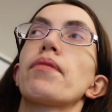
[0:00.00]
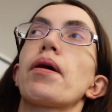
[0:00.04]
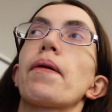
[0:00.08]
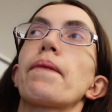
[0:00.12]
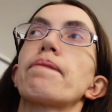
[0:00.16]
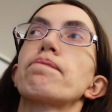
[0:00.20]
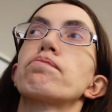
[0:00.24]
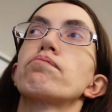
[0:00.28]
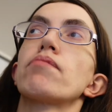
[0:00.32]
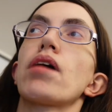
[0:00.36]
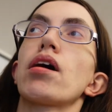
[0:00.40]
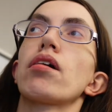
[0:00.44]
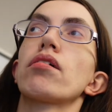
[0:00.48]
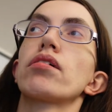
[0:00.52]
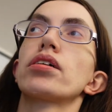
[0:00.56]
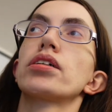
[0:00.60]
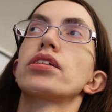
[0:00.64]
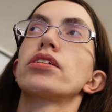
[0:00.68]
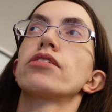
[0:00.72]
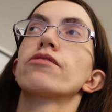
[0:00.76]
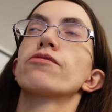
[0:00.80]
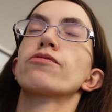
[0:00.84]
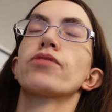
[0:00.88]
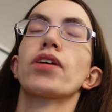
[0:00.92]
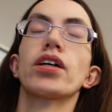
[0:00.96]

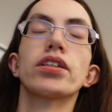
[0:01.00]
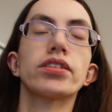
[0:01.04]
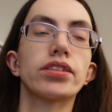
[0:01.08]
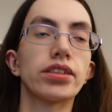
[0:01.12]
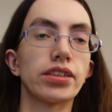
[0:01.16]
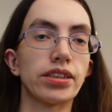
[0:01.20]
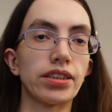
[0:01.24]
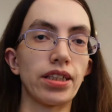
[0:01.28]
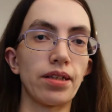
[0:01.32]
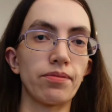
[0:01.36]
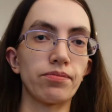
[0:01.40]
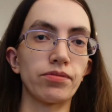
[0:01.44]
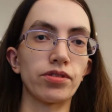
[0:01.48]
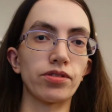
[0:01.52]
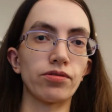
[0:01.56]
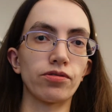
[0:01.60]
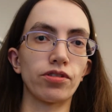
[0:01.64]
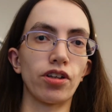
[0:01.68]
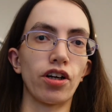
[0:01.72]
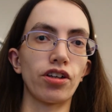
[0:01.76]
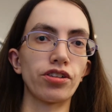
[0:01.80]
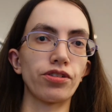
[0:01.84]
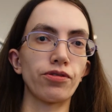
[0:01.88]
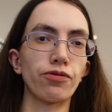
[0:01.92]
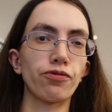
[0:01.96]
My first attempt
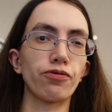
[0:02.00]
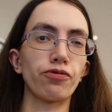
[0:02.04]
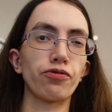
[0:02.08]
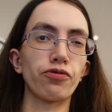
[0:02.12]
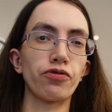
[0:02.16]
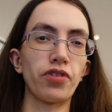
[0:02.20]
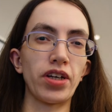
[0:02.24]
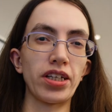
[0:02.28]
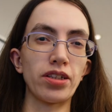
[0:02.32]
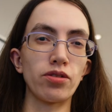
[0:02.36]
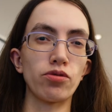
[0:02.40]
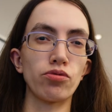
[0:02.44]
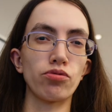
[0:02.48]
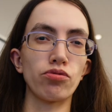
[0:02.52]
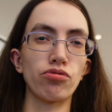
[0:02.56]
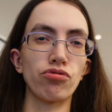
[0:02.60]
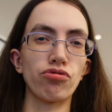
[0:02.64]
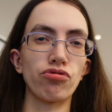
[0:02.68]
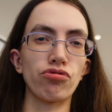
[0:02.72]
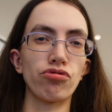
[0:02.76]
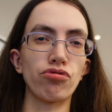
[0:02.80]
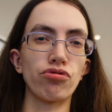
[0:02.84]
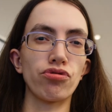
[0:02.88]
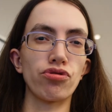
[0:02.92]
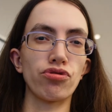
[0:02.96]
kind of failed
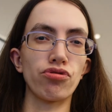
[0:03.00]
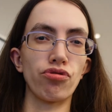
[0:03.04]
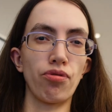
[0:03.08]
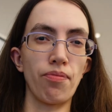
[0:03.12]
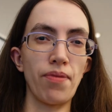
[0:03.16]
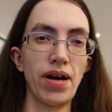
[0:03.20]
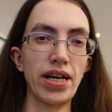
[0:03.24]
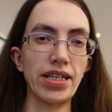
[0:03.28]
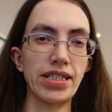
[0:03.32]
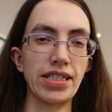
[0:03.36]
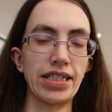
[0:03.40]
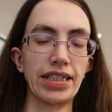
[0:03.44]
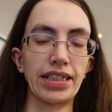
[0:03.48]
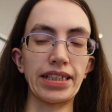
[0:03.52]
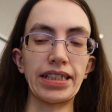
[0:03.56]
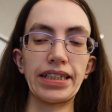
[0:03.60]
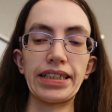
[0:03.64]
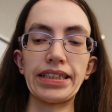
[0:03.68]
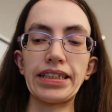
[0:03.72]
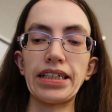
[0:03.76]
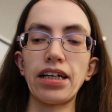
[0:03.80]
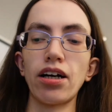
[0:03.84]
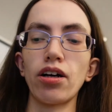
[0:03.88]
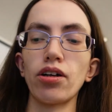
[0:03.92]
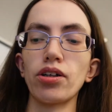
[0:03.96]

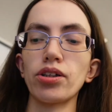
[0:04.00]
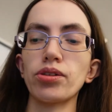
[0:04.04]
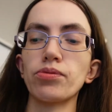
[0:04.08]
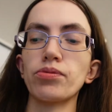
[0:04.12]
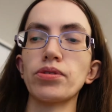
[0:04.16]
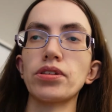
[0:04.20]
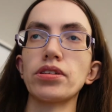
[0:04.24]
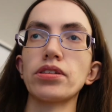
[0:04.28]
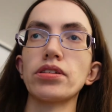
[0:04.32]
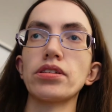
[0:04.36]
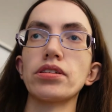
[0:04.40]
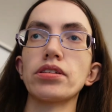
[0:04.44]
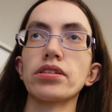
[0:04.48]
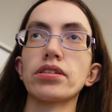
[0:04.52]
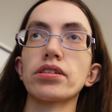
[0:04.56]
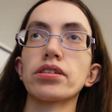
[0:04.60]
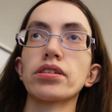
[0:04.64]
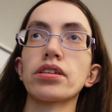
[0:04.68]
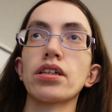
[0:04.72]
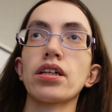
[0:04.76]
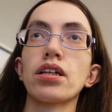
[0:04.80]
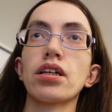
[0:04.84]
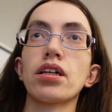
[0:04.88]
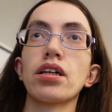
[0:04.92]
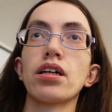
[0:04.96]
dramatically. I was
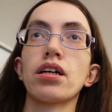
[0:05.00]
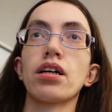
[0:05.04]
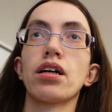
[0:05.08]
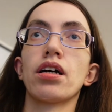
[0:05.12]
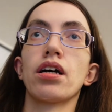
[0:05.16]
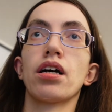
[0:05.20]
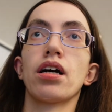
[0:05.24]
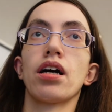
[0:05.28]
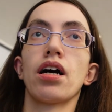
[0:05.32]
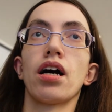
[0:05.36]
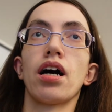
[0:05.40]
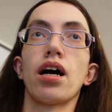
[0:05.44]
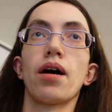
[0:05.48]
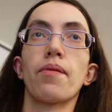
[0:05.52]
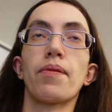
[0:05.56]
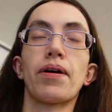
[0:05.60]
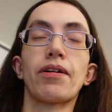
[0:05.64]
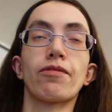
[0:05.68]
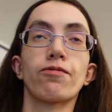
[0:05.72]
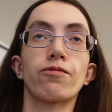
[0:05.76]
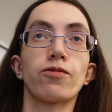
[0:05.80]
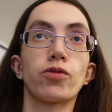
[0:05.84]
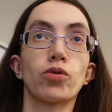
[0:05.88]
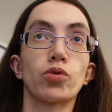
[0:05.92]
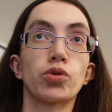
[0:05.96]

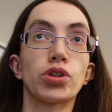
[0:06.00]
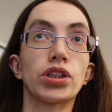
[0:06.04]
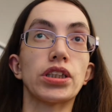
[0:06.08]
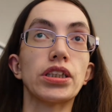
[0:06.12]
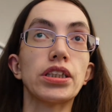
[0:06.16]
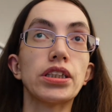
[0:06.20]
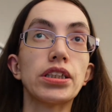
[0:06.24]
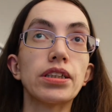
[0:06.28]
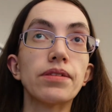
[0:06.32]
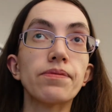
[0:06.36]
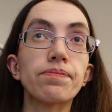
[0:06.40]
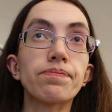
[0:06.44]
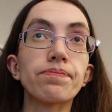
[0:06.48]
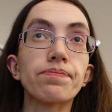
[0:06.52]
about 14.